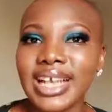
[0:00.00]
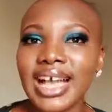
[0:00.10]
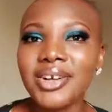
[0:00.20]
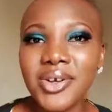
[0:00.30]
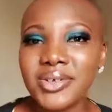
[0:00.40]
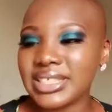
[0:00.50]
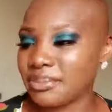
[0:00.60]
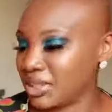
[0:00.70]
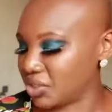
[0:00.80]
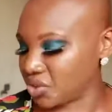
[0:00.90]
I know it's a
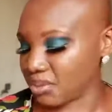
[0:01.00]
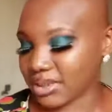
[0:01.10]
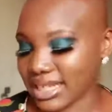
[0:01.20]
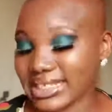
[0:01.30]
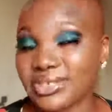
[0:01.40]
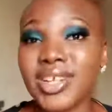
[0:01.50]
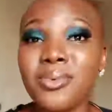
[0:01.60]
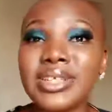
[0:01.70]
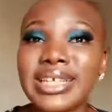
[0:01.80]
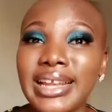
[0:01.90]
bit short, but that's actually
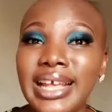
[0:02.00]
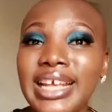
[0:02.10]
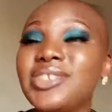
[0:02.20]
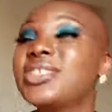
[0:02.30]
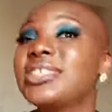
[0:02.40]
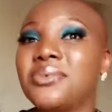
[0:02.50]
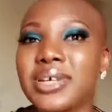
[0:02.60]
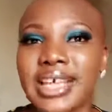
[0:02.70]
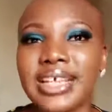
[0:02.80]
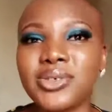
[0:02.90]
what I like. Can't you see the
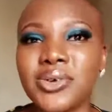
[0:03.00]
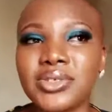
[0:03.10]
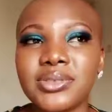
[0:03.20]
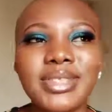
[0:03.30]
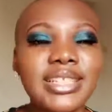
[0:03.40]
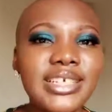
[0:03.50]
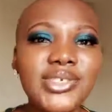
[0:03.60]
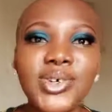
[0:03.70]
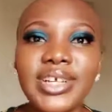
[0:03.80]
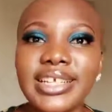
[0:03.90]
weather is hot?
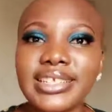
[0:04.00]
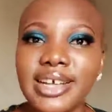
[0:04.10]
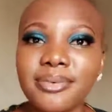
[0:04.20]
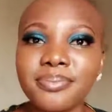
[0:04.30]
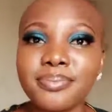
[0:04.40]
Let's talk later.